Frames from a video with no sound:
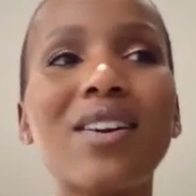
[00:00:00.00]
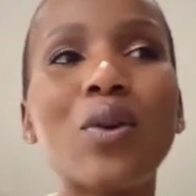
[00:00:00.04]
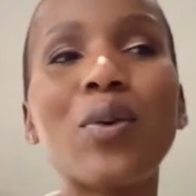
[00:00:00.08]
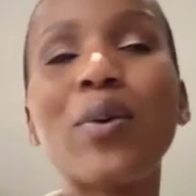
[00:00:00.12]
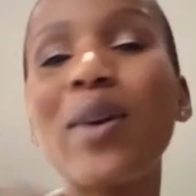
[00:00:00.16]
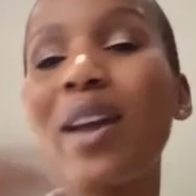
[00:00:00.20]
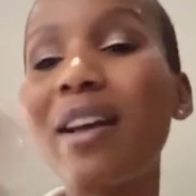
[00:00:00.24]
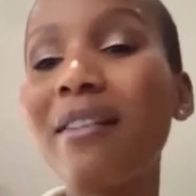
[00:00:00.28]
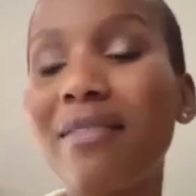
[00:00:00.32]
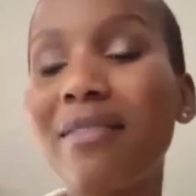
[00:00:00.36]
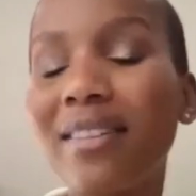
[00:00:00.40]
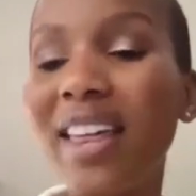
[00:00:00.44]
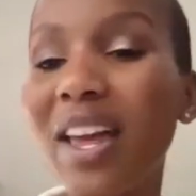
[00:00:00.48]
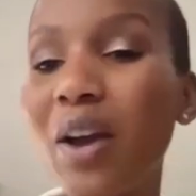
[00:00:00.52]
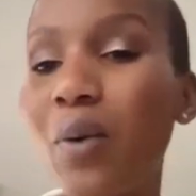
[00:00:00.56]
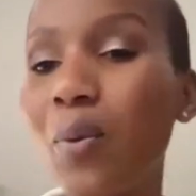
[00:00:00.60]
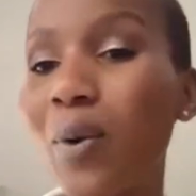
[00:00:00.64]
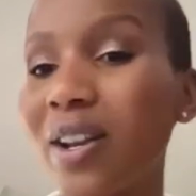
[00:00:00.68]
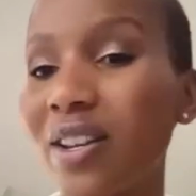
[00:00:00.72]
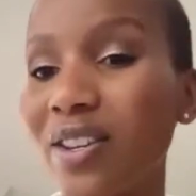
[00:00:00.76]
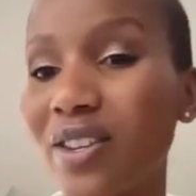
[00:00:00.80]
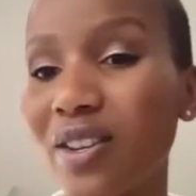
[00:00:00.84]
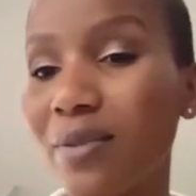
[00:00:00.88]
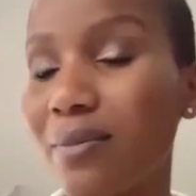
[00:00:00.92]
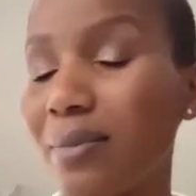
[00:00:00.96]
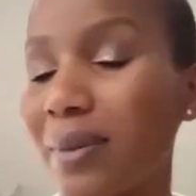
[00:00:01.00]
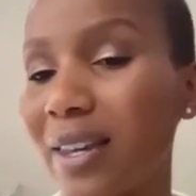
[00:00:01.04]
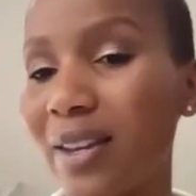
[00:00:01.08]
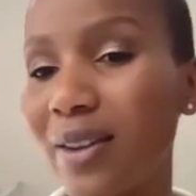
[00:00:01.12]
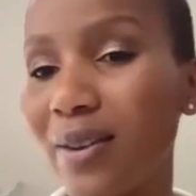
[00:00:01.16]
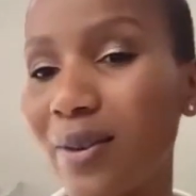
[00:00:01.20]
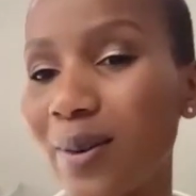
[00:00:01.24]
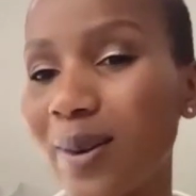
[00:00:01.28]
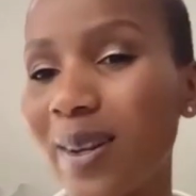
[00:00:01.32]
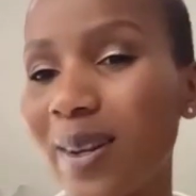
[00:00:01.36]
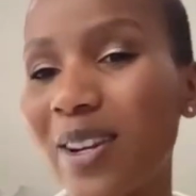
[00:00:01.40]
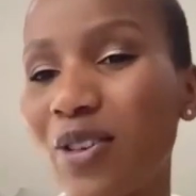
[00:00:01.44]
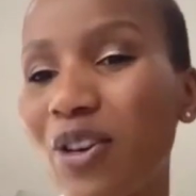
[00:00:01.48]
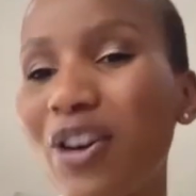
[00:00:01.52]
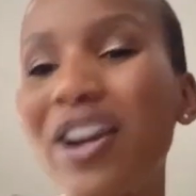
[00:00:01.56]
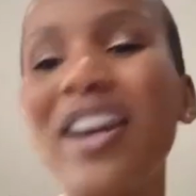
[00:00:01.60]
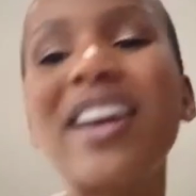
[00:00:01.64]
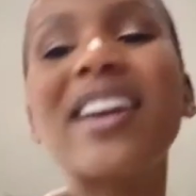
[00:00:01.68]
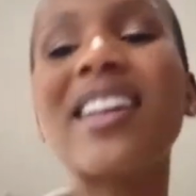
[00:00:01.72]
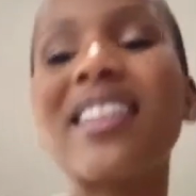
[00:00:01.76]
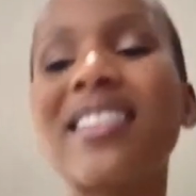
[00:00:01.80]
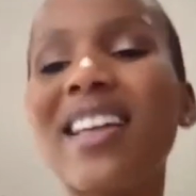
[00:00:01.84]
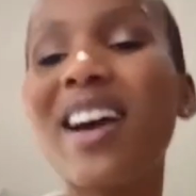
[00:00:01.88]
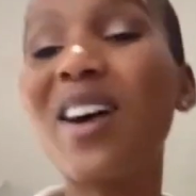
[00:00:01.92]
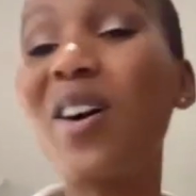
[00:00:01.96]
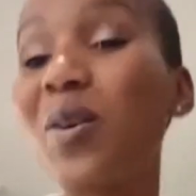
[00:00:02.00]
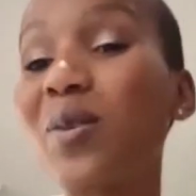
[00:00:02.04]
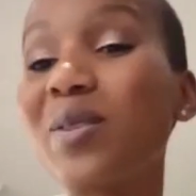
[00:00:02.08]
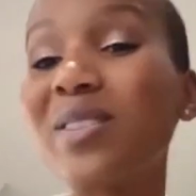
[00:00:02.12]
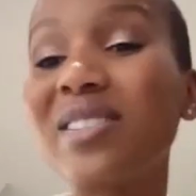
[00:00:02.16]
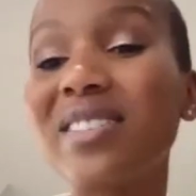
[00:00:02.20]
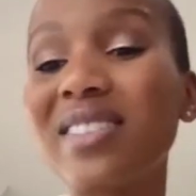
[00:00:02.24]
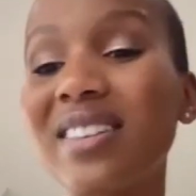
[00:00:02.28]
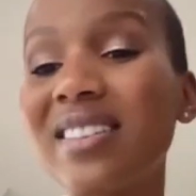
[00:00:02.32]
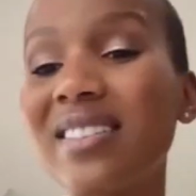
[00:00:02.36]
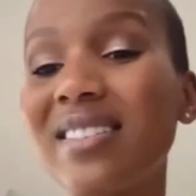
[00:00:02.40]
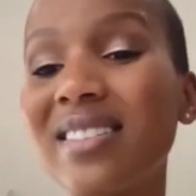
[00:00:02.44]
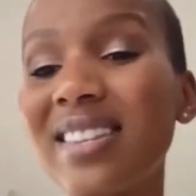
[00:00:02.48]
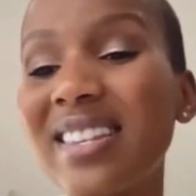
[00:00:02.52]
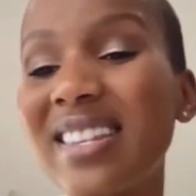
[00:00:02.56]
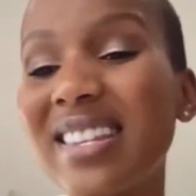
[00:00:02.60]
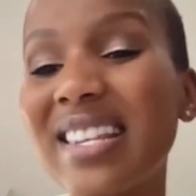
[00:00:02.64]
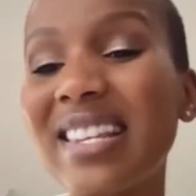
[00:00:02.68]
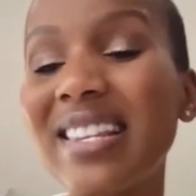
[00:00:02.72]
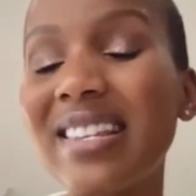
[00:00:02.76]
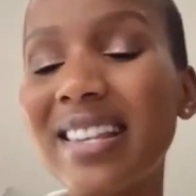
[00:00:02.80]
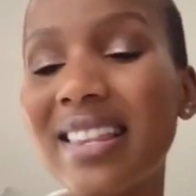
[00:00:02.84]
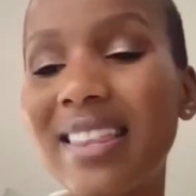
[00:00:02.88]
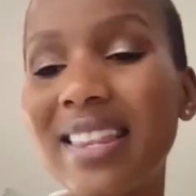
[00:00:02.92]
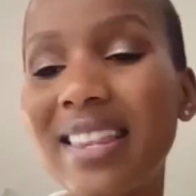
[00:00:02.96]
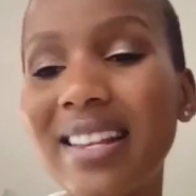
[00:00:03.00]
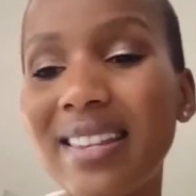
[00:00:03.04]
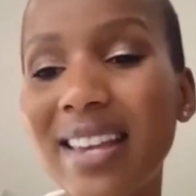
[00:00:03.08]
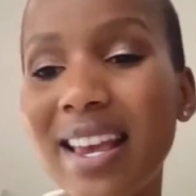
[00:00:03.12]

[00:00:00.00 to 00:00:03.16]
whoever they want to be, you know, creating their own seats at the